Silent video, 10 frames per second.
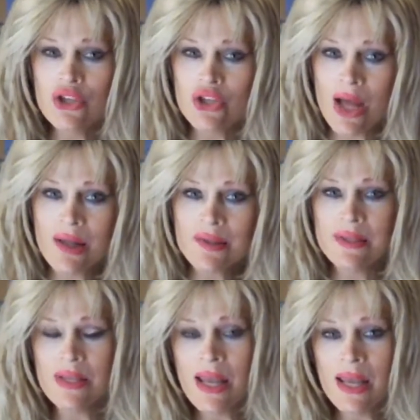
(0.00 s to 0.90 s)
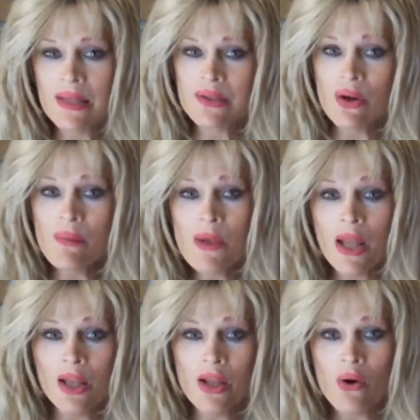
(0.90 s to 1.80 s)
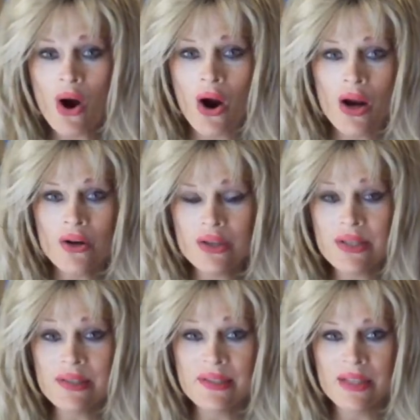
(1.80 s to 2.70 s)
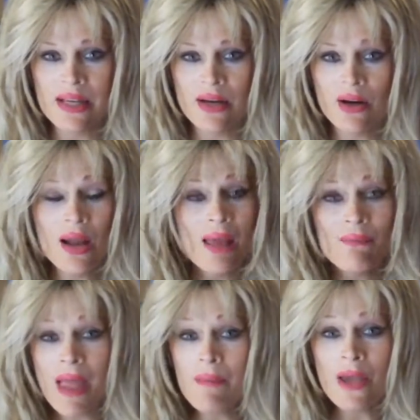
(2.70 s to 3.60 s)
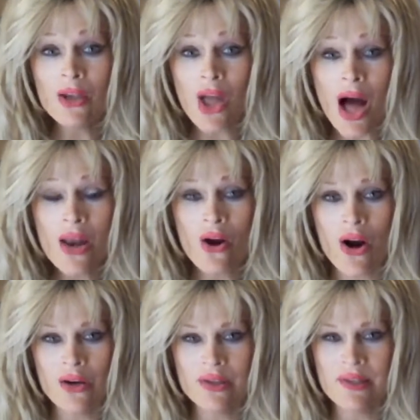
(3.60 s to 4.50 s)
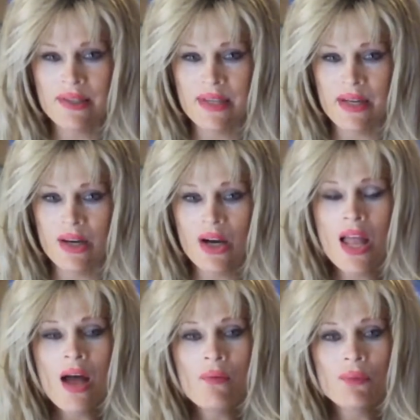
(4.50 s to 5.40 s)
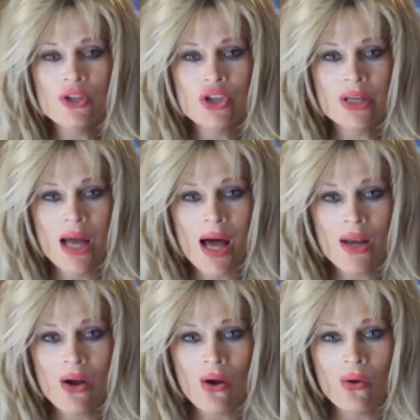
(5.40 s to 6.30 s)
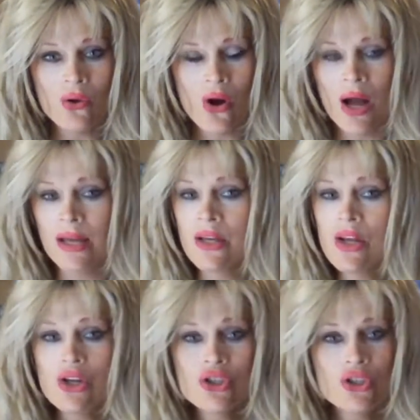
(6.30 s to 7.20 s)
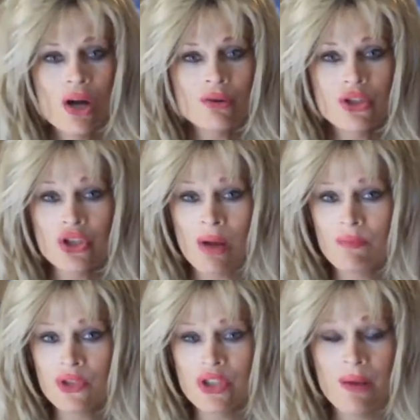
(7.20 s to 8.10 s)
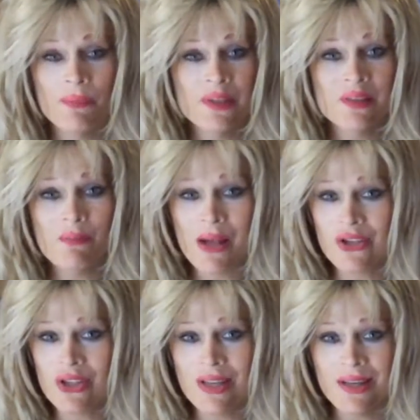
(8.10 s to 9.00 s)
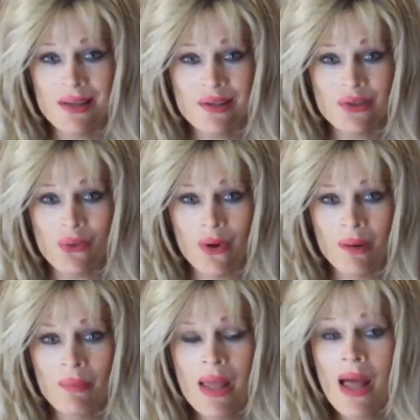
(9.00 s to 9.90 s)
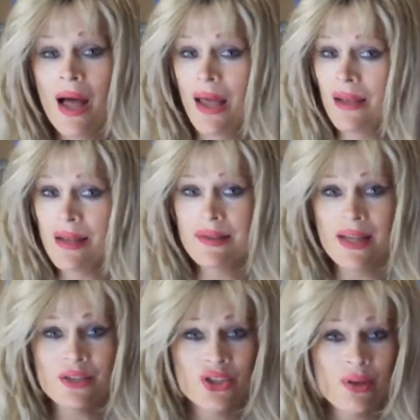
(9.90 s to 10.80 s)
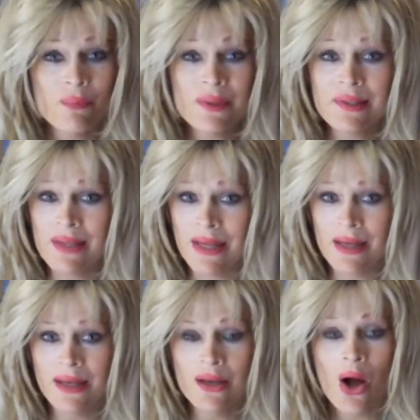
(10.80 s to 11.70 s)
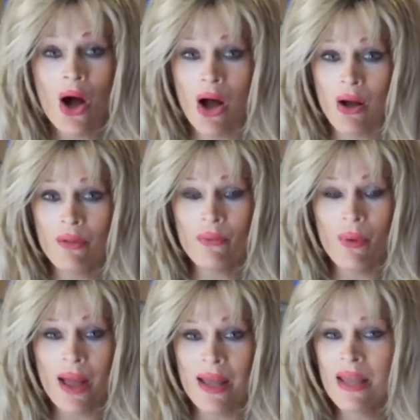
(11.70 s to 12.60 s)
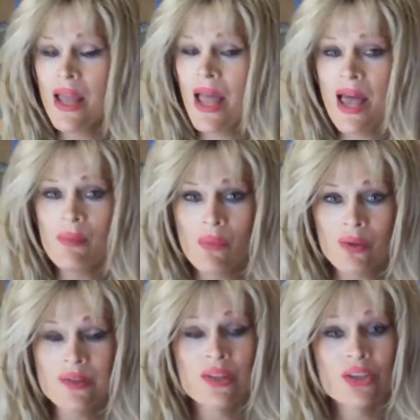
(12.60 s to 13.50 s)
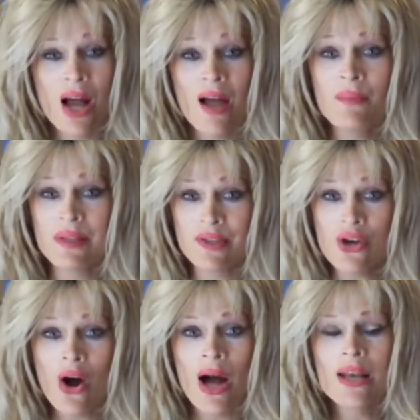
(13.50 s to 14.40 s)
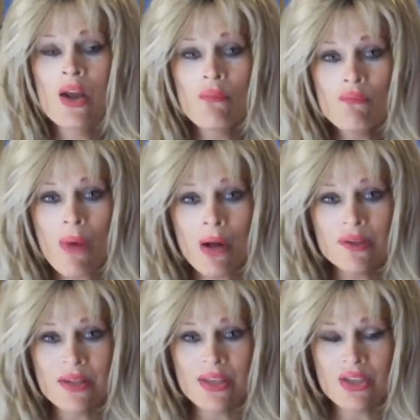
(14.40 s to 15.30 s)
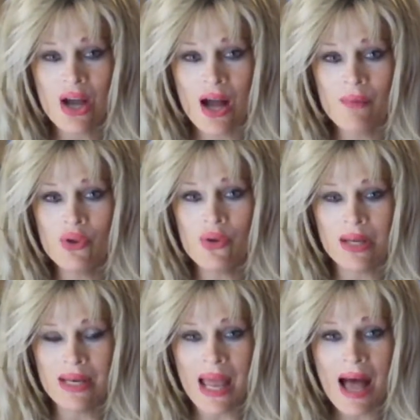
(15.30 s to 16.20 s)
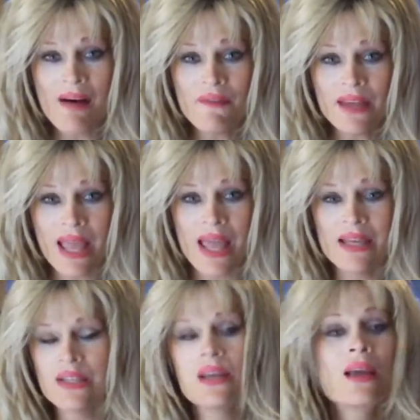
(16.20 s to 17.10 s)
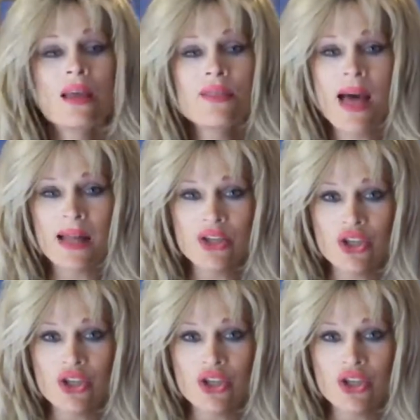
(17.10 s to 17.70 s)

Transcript: just, it's going to be a little harder to steer and maybe a lot harder to steer, but you got to hold on. Don't jump ship, especially in a storm, unless that ship is sinking all the way. And most of the time it's not. Most of the time you can navigate that